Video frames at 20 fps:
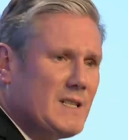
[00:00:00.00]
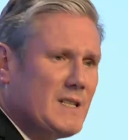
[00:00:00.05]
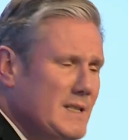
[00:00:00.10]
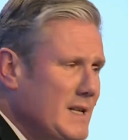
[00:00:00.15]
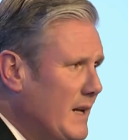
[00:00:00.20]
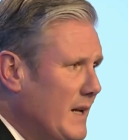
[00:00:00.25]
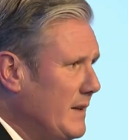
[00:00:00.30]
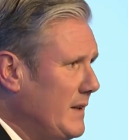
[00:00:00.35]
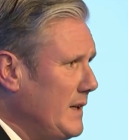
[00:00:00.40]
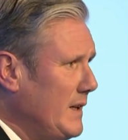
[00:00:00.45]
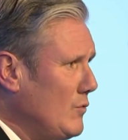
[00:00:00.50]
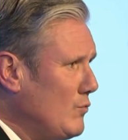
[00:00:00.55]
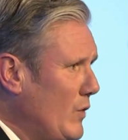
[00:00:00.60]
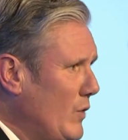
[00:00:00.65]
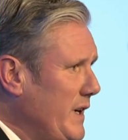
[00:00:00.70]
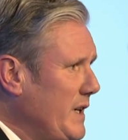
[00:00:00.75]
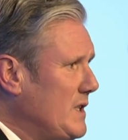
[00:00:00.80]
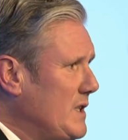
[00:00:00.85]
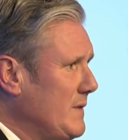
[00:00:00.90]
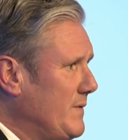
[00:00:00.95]
nothing
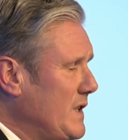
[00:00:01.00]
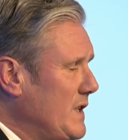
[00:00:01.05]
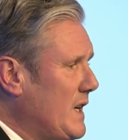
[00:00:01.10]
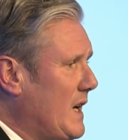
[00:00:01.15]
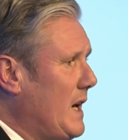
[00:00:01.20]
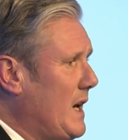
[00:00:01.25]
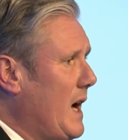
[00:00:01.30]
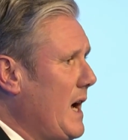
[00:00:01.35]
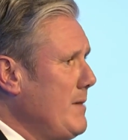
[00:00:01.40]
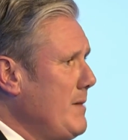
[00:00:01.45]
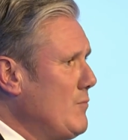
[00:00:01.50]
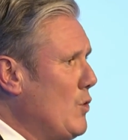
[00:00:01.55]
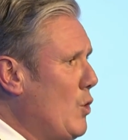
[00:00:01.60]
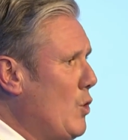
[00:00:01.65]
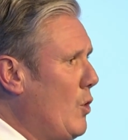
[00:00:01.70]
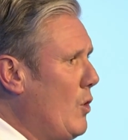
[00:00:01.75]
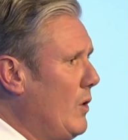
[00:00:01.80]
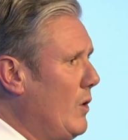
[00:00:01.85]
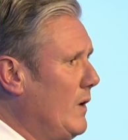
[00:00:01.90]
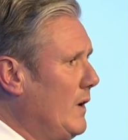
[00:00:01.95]
reeks of decline
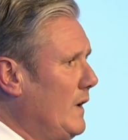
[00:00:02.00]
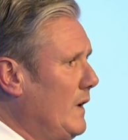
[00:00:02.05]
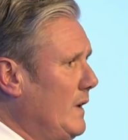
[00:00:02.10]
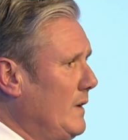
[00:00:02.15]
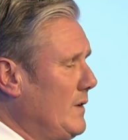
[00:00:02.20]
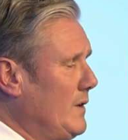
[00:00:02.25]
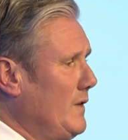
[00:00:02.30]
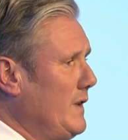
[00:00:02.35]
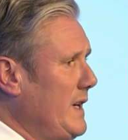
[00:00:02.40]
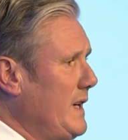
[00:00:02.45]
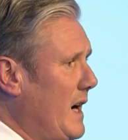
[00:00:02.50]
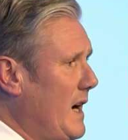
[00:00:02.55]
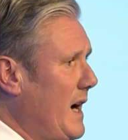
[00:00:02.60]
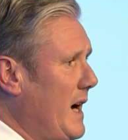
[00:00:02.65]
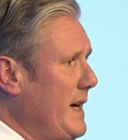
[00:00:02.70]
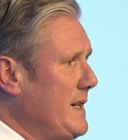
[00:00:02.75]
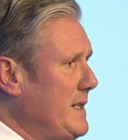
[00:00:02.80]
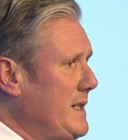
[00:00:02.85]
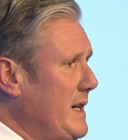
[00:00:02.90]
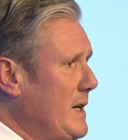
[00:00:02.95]
more than the
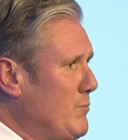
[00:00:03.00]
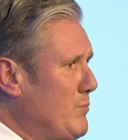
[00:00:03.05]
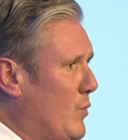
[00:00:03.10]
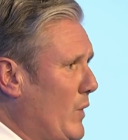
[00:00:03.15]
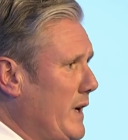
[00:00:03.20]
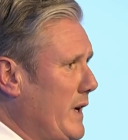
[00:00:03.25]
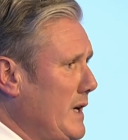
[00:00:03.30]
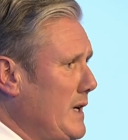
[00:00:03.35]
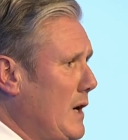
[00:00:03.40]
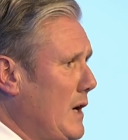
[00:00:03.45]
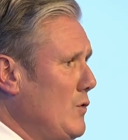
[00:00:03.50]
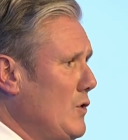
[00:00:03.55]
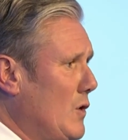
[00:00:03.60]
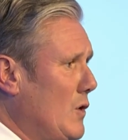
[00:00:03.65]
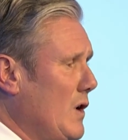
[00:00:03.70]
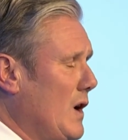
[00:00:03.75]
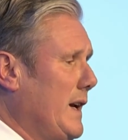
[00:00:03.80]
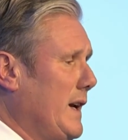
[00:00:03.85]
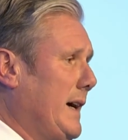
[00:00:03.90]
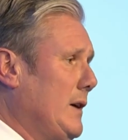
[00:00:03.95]
idea Britain no
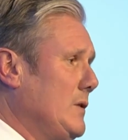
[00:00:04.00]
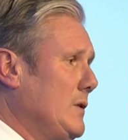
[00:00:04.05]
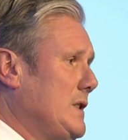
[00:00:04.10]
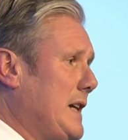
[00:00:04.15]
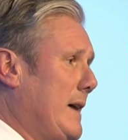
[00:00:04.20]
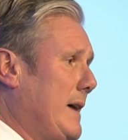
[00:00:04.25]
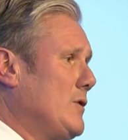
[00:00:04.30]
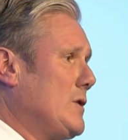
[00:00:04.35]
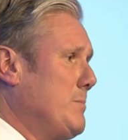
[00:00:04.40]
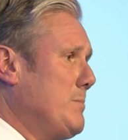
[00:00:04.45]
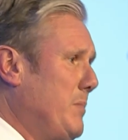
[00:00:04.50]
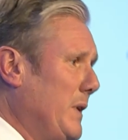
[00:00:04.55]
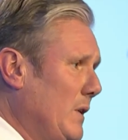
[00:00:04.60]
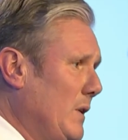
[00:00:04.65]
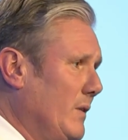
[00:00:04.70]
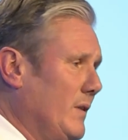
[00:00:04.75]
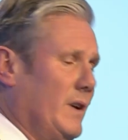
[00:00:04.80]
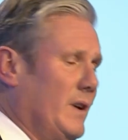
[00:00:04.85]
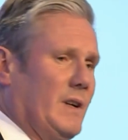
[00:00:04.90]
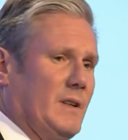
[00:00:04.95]
longer knows how to build
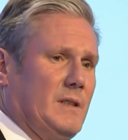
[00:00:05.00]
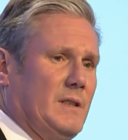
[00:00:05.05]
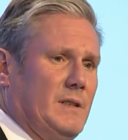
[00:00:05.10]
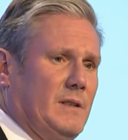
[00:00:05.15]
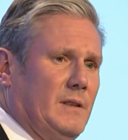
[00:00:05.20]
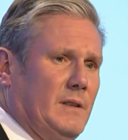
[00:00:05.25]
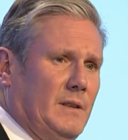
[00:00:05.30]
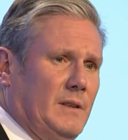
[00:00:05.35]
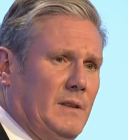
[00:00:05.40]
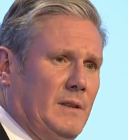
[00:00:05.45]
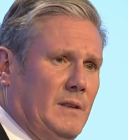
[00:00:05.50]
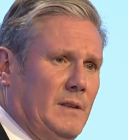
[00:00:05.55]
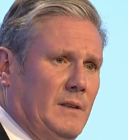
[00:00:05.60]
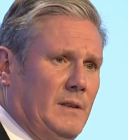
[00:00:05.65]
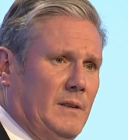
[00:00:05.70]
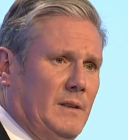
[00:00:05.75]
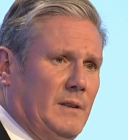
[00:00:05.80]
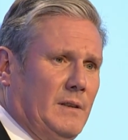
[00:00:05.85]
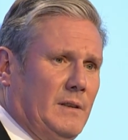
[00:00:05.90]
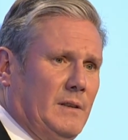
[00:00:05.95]
things.
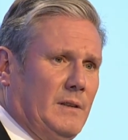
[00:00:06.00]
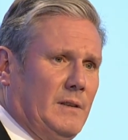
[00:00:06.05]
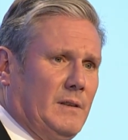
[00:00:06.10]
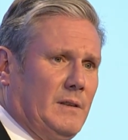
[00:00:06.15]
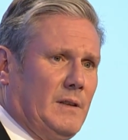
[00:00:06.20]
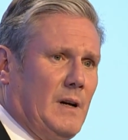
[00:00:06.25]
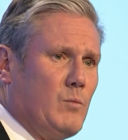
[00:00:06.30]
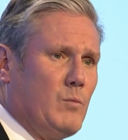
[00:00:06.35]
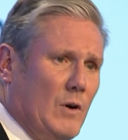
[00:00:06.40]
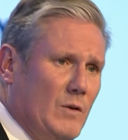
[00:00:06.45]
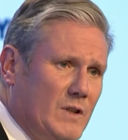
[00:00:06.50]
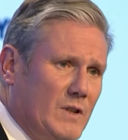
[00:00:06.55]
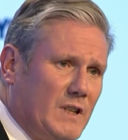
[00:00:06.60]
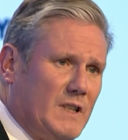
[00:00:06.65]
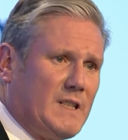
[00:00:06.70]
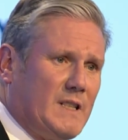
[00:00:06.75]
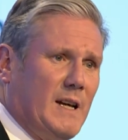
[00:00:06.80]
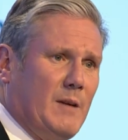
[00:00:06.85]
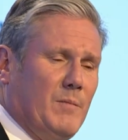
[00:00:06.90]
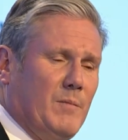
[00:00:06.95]
I won't
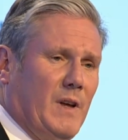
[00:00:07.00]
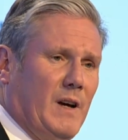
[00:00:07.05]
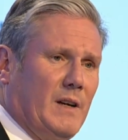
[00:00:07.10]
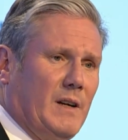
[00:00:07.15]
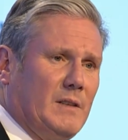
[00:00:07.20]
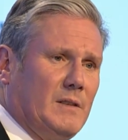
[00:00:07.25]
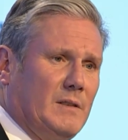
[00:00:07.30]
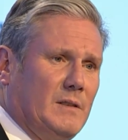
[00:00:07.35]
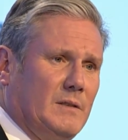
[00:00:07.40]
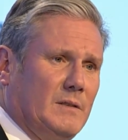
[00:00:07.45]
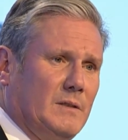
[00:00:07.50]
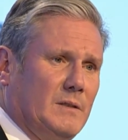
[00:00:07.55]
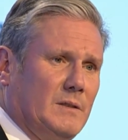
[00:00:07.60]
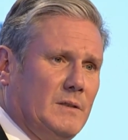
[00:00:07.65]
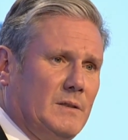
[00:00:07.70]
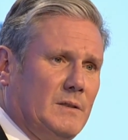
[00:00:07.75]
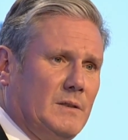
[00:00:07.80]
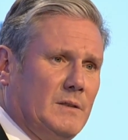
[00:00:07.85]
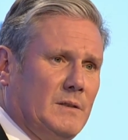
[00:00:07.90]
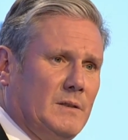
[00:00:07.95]
accept that.
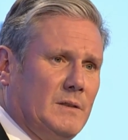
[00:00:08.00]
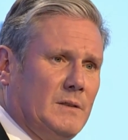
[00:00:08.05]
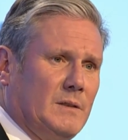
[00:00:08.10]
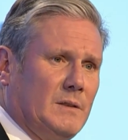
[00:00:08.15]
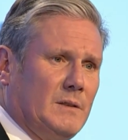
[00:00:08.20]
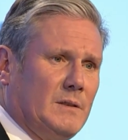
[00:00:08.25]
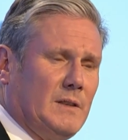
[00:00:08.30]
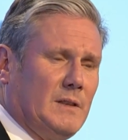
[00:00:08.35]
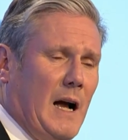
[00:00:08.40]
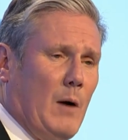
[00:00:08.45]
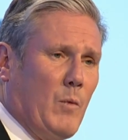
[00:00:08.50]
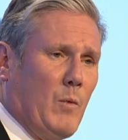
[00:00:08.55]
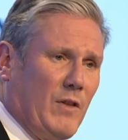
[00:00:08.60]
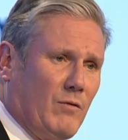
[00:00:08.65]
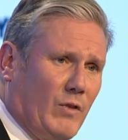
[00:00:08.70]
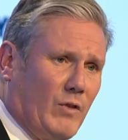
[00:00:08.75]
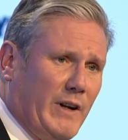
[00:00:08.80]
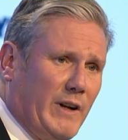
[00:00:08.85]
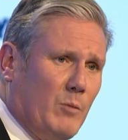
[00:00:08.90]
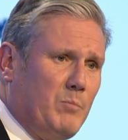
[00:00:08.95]
And with
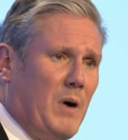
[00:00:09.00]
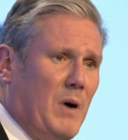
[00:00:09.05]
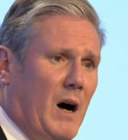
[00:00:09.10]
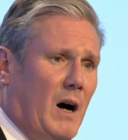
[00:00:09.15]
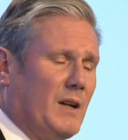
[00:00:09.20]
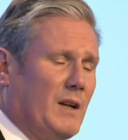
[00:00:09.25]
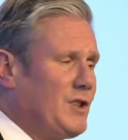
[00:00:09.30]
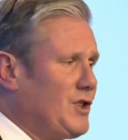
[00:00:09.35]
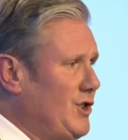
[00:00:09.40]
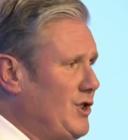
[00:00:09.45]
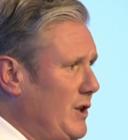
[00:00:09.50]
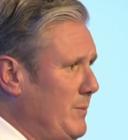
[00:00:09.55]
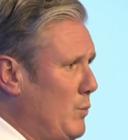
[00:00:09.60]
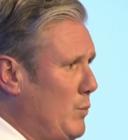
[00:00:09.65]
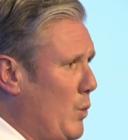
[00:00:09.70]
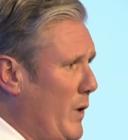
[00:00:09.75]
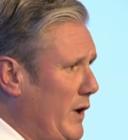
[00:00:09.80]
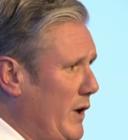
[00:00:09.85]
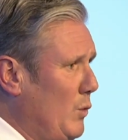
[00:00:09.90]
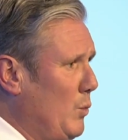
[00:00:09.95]
real partnership,
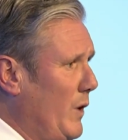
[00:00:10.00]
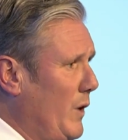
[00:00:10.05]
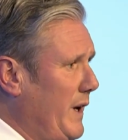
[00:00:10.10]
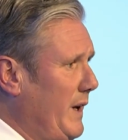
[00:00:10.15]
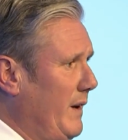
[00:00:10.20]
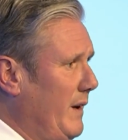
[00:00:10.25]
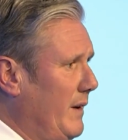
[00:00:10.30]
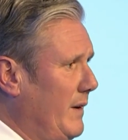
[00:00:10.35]
we'll win.